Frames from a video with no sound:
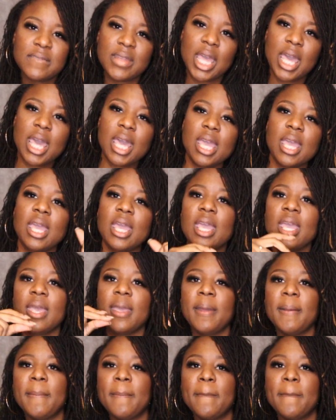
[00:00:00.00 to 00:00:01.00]
Hey,
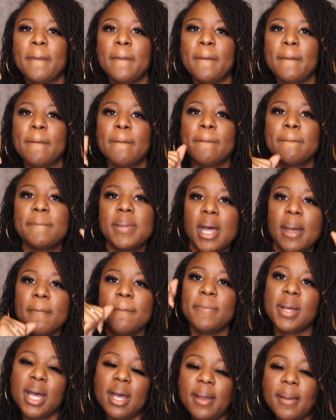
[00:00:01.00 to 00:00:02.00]
pop,
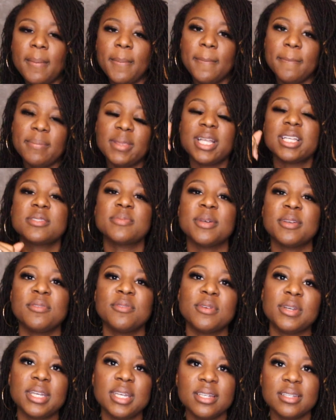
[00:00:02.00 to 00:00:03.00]
pop. That's my
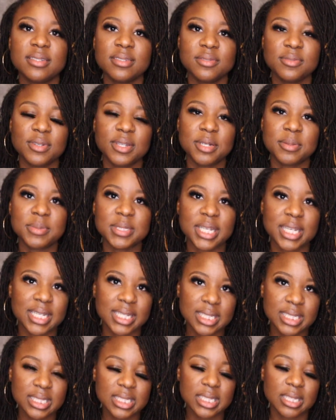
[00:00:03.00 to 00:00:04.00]
freedom
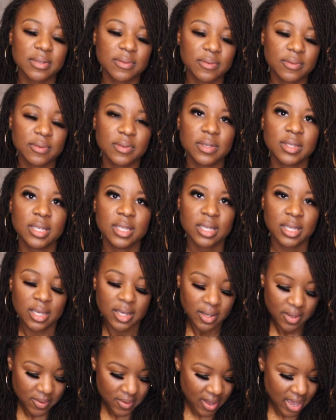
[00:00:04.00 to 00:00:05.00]
dance.
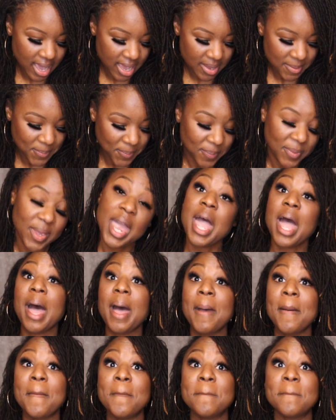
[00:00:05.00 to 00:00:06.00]
Okay.
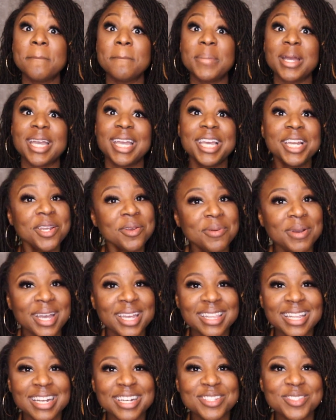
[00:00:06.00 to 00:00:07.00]
But anyway,
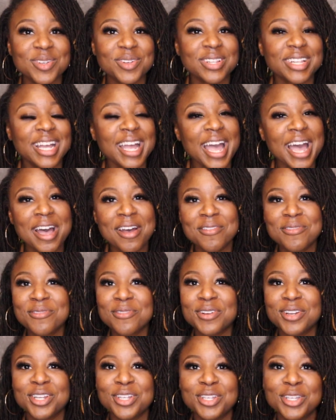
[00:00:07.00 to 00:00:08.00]
that is all I have
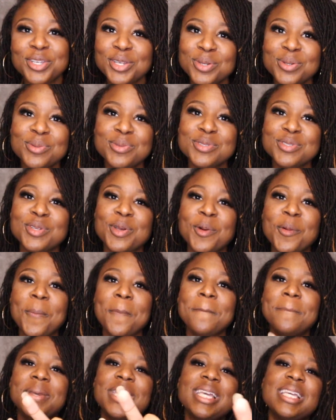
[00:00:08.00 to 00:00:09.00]
for you. So
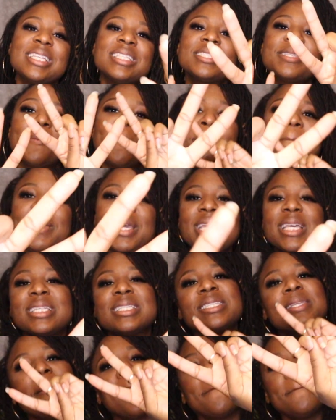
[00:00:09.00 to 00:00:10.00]
peace,
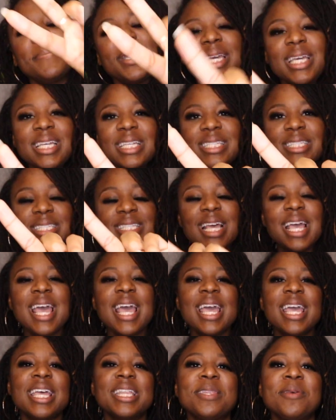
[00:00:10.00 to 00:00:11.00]
peace, peace.
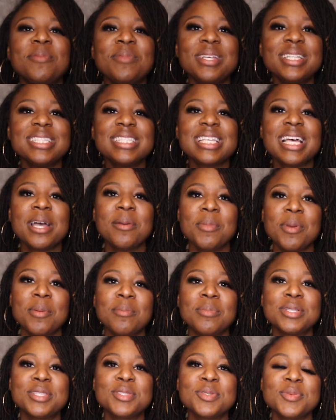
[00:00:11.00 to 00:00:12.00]
In the meantime, in
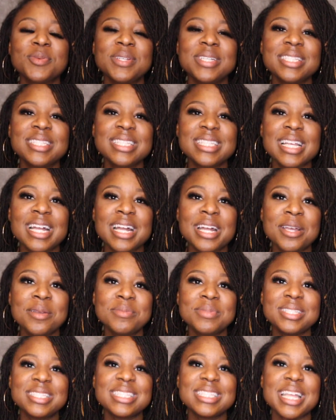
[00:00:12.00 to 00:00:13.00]
between time,
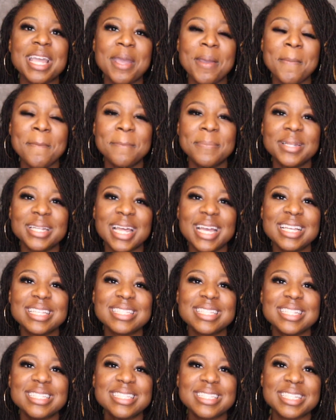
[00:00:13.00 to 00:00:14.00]
stay
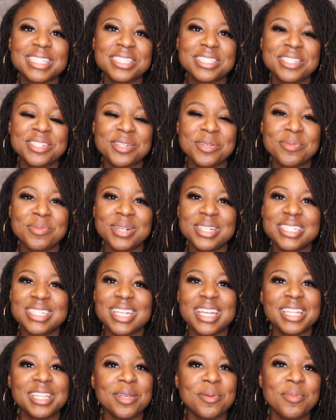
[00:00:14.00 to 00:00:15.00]
blessed and stick to your
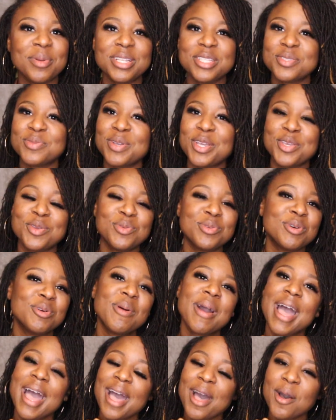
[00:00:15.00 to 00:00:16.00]
budget in the best way you know
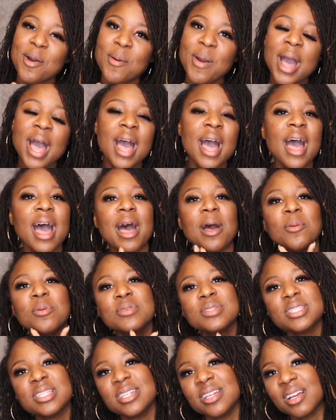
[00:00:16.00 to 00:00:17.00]
how. I will
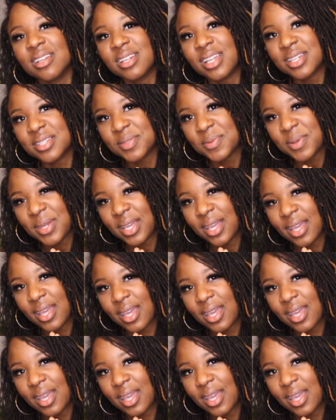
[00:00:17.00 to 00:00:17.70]
see y'all next week.